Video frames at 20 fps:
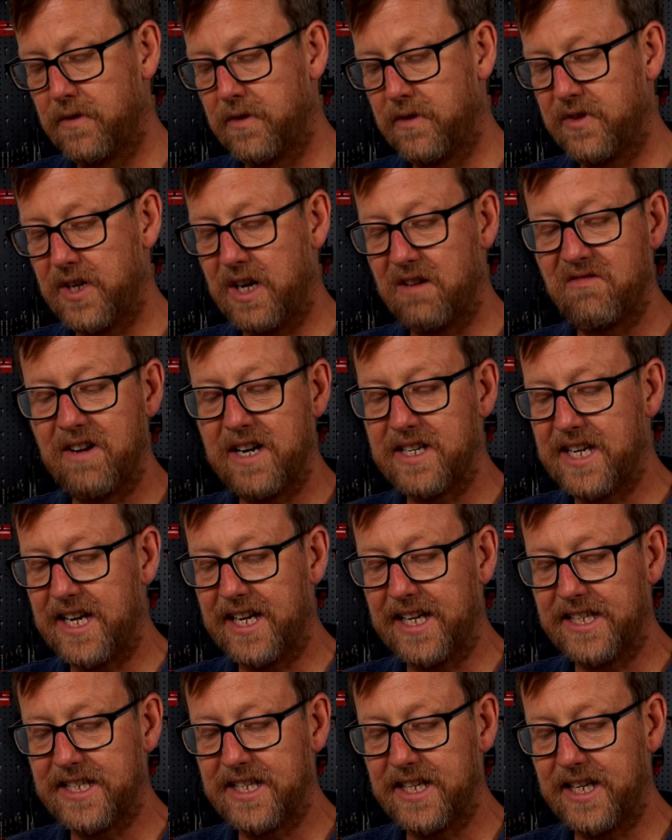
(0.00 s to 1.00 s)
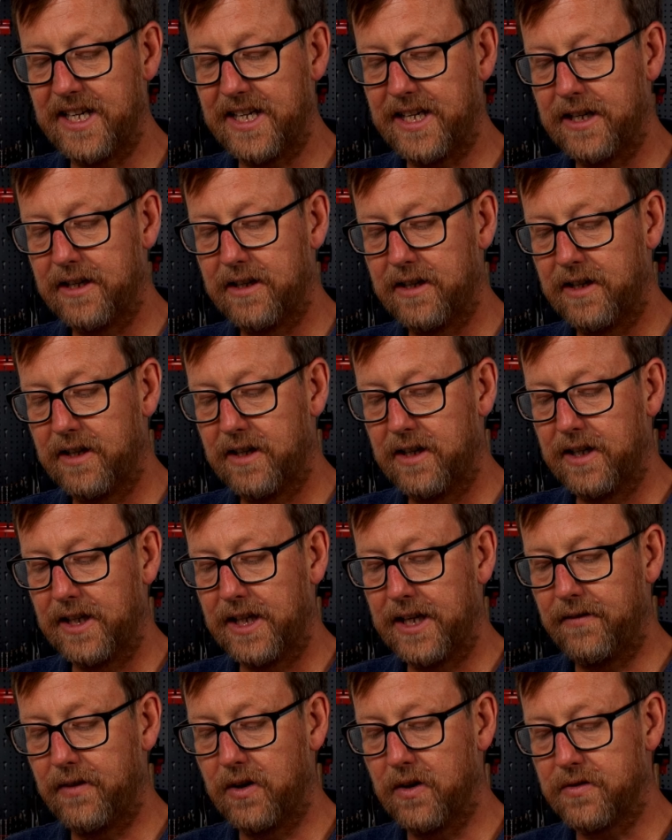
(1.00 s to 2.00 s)
so red LED
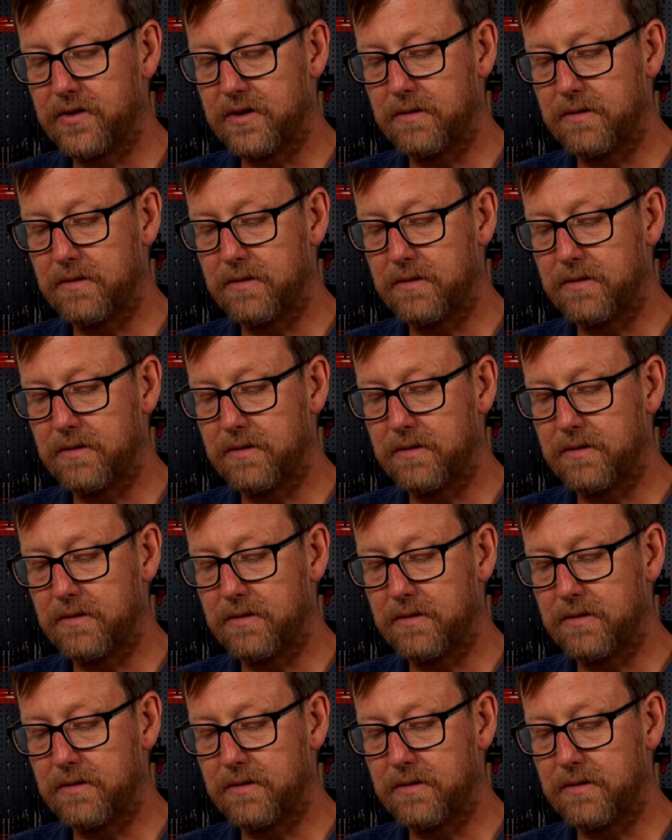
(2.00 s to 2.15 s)
giving off